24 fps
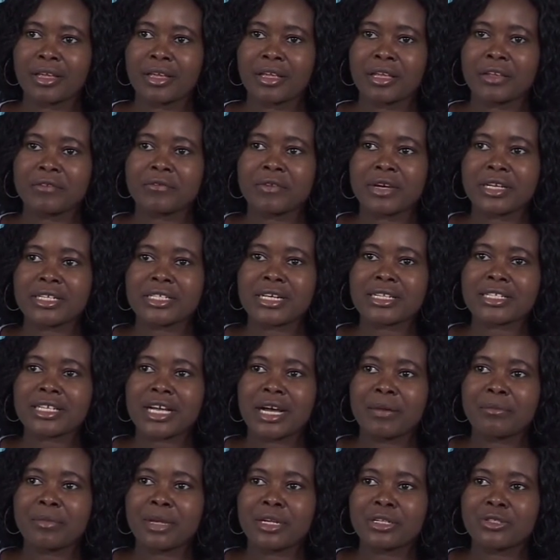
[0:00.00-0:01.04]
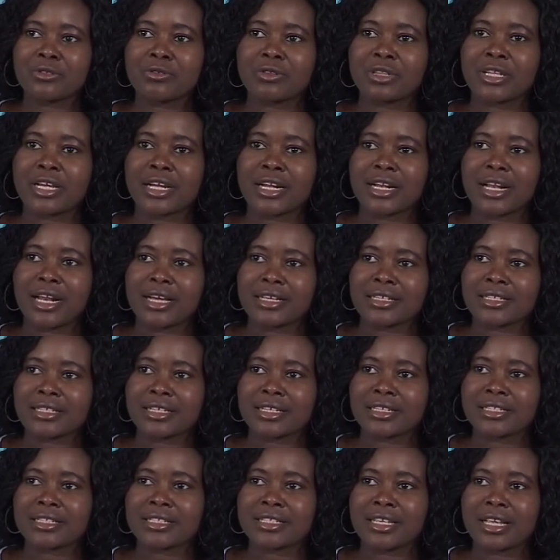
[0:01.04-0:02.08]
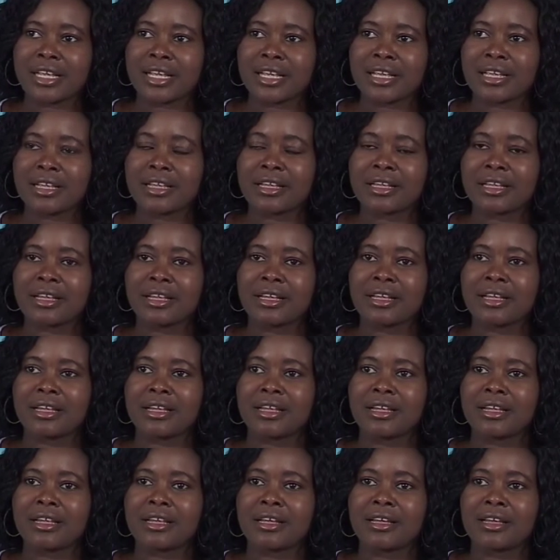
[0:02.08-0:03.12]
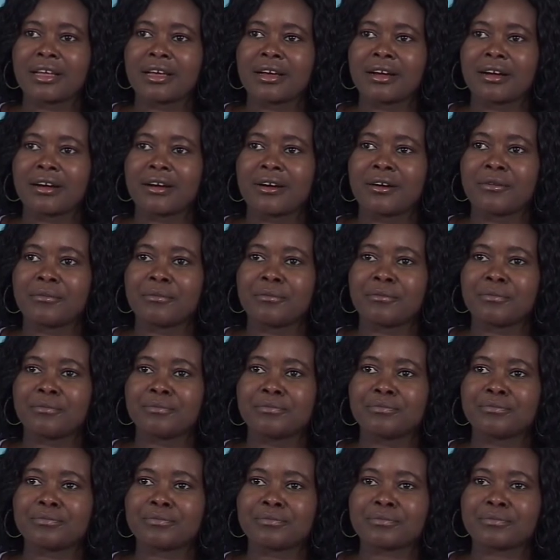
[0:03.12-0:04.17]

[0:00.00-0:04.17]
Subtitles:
If I just come into the class and say prime